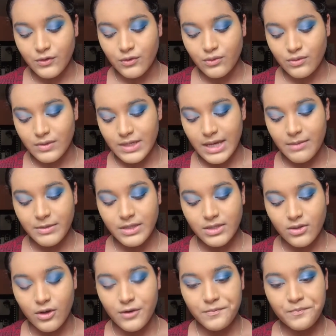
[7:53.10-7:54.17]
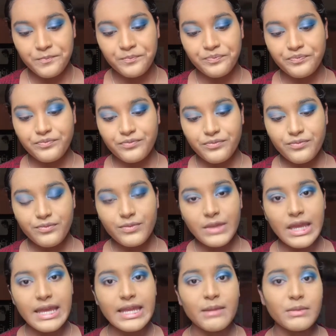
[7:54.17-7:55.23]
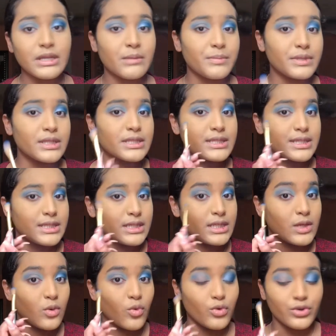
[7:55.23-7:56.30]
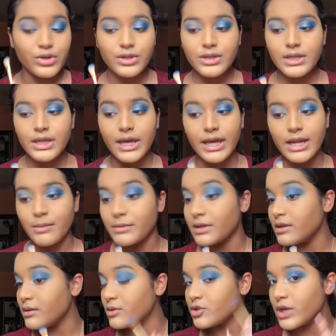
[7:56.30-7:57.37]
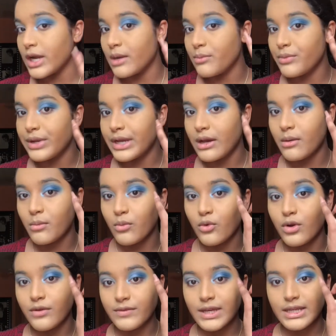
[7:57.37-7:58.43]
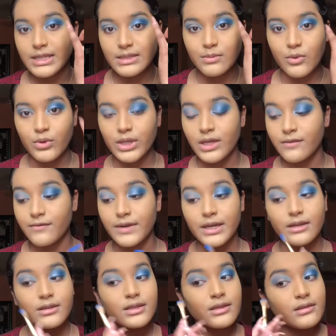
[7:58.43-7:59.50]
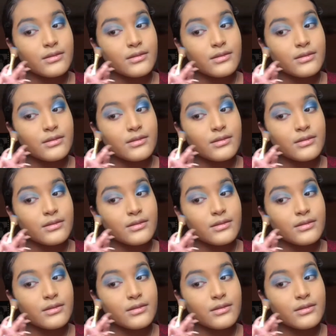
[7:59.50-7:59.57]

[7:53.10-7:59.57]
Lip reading: to dab this on, and I'm gonna put this in the corner, and I'm gonna try to bring out more of that smoky effect.